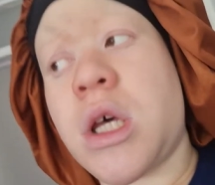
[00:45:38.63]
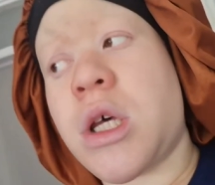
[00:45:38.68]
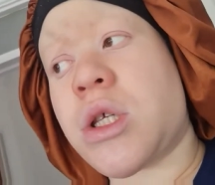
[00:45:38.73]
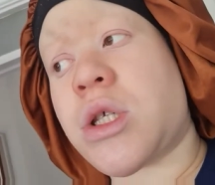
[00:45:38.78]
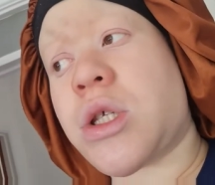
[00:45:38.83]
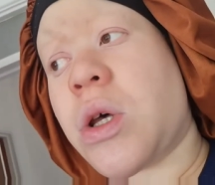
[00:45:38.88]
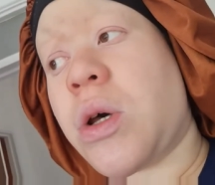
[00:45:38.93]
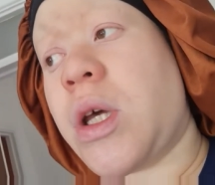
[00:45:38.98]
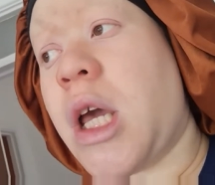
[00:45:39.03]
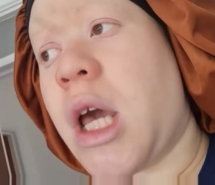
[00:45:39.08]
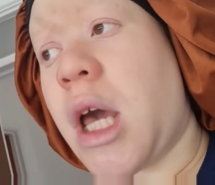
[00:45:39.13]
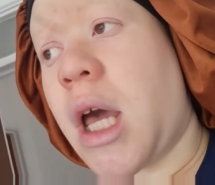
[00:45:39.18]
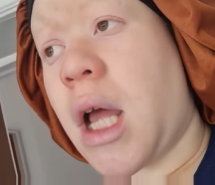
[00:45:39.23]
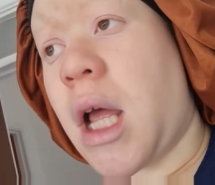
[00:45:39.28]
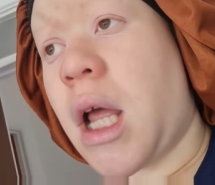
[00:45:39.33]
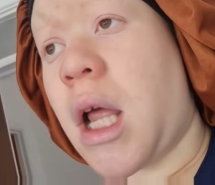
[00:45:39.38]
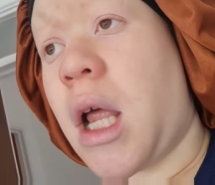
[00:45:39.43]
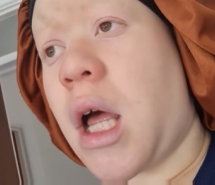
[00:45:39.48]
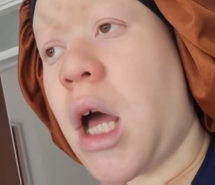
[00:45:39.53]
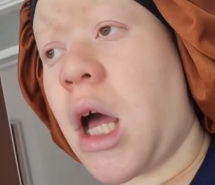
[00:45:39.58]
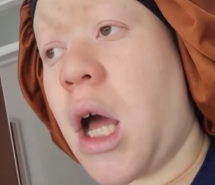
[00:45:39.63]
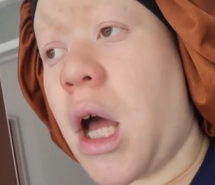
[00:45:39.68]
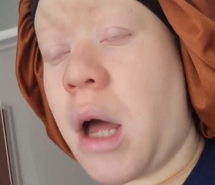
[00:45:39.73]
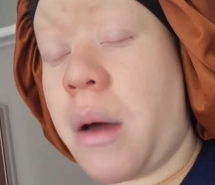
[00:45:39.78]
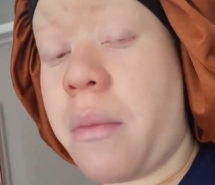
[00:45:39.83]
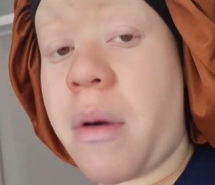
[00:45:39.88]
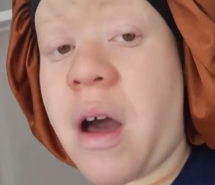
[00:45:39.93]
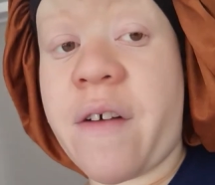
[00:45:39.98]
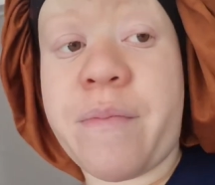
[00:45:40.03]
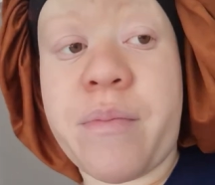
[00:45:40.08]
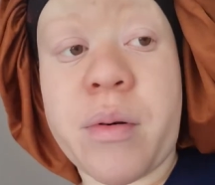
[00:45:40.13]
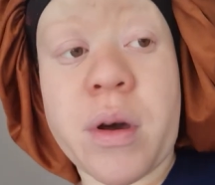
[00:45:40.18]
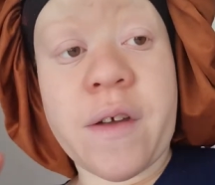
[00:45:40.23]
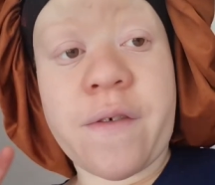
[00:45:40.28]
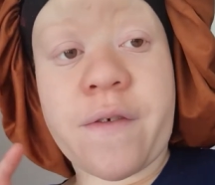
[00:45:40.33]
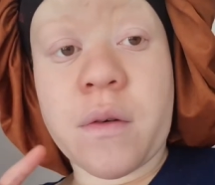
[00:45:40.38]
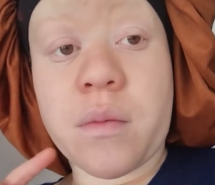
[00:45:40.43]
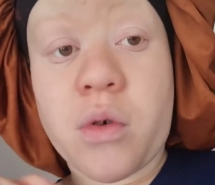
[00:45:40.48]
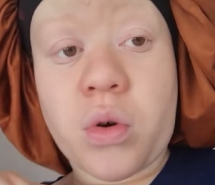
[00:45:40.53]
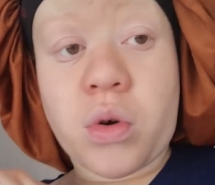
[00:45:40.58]
So yeah, I've bought
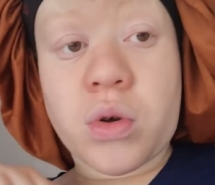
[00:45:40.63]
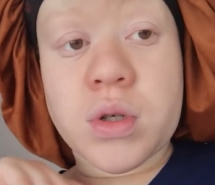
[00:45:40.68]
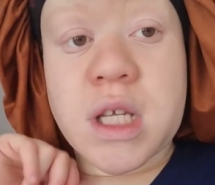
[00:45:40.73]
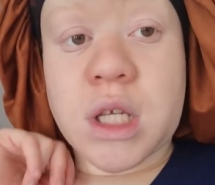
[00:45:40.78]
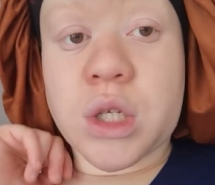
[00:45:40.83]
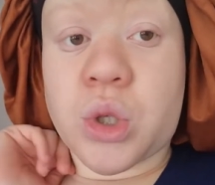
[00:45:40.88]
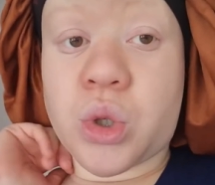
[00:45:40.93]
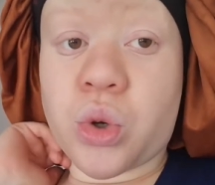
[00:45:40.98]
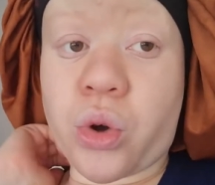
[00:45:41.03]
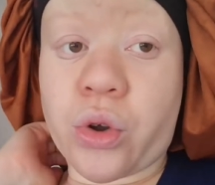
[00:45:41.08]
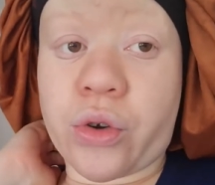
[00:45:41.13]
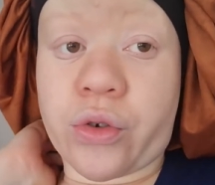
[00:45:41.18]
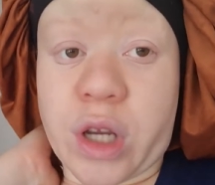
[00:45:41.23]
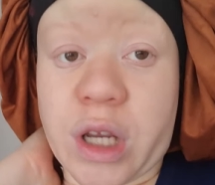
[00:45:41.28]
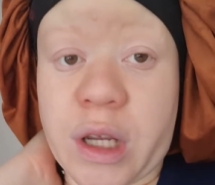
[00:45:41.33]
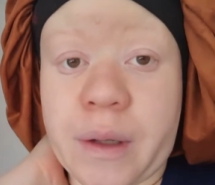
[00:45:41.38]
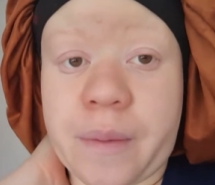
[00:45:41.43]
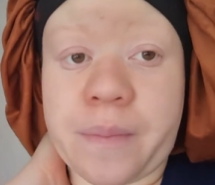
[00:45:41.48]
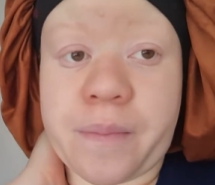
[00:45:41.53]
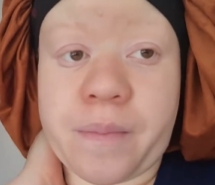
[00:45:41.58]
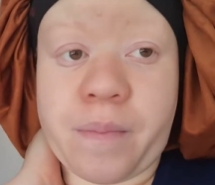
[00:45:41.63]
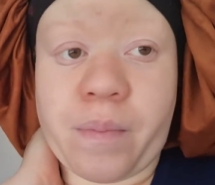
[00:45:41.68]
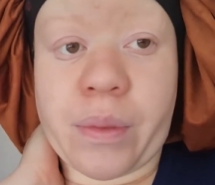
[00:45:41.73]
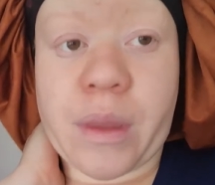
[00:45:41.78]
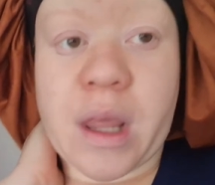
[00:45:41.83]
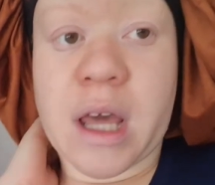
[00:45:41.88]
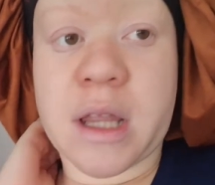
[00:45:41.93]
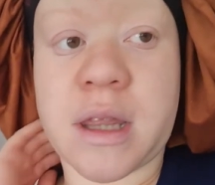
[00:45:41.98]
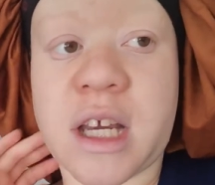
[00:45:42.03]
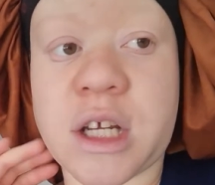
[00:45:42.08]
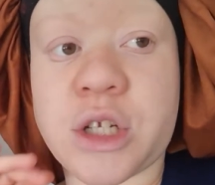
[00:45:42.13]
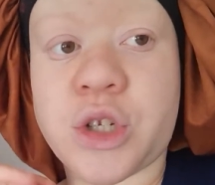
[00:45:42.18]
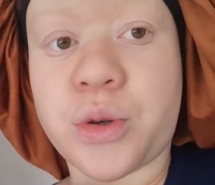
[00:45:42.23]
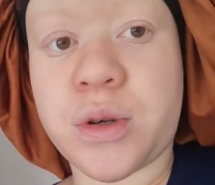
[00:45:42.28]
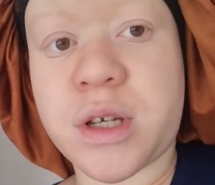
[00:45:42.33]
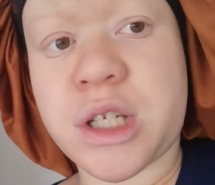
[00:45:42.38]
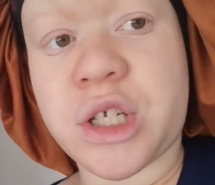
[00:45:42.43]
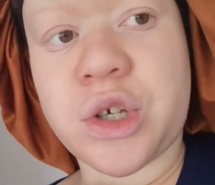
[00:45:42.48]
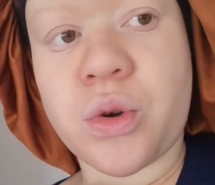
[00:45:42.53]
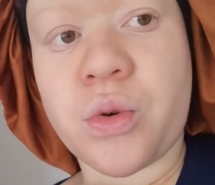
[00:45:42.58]
it from Corset Story, and they do
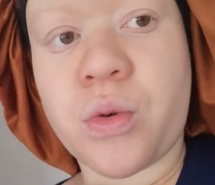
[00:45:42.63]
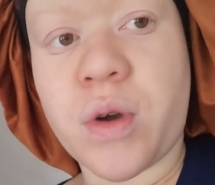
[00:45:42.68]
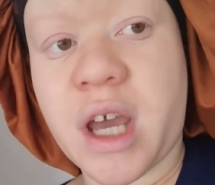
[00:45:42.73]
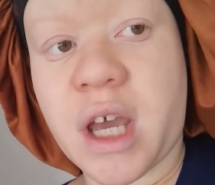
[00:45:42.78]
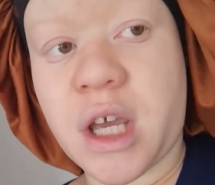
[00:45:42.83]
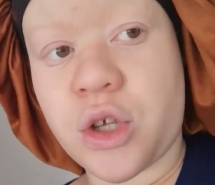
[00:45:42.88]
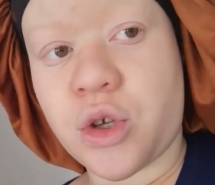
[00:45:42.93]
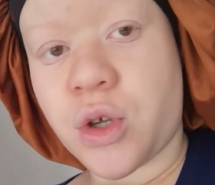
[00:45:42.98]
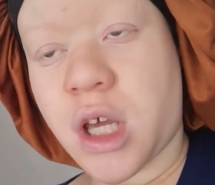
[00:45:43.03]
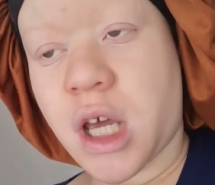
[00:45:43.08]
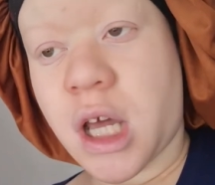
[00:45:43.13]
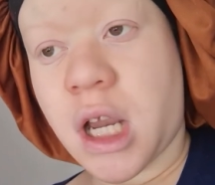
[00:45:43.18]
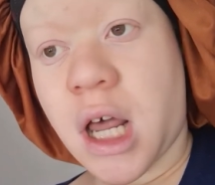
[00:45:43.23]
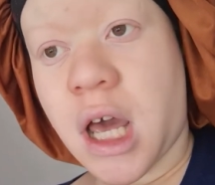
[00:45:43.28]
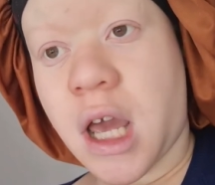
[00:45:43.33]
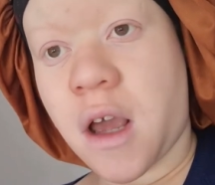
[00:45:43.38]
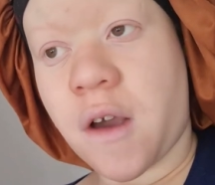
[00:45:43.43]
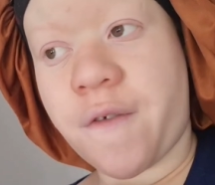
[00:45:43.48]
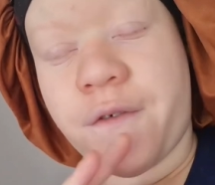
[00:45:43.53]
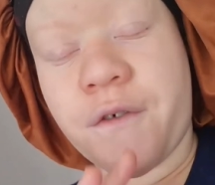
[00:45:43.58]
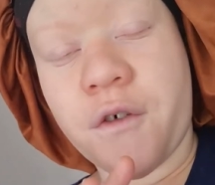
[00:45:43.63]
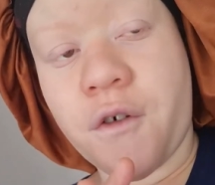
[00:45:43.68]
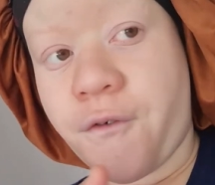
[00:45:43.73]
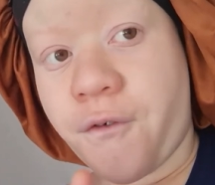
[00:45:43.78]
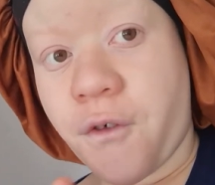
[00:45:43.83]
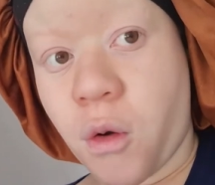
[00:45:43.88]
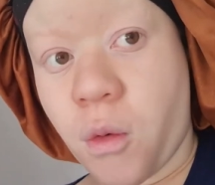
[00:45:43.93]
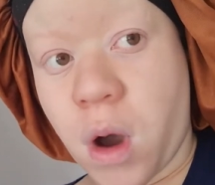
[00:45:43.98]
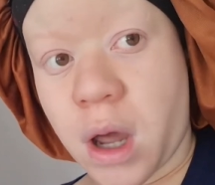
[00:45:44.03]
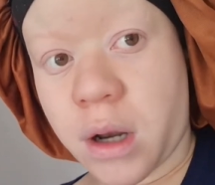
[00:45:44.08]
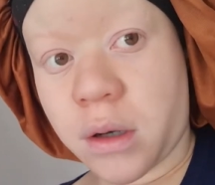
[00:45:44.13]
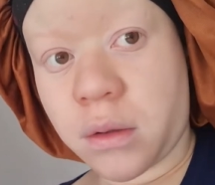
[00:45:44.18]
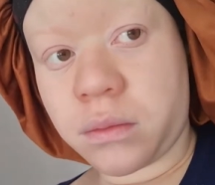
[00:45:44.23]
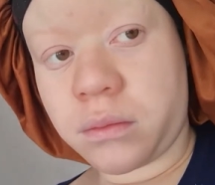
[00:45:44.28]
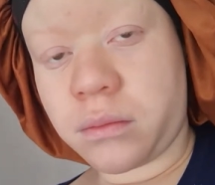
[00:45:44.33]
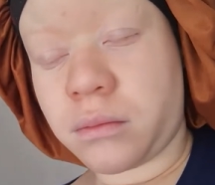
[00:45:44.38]
a deal where you get like 4 for 1.